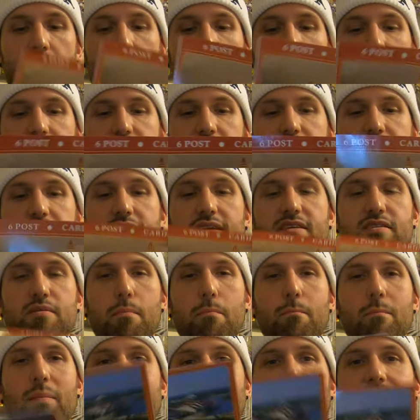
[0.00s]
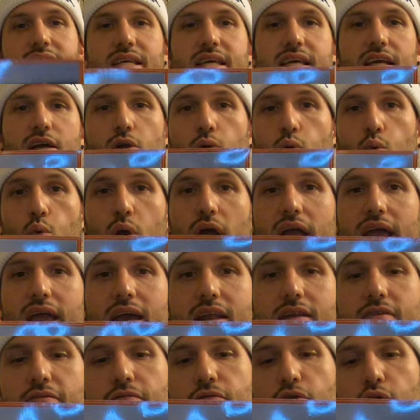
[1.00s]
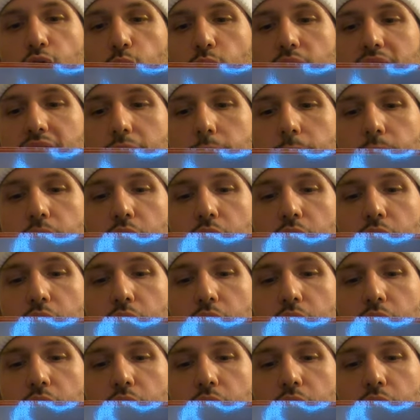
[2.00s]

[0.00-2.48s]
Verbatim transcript: six minty grand Floridian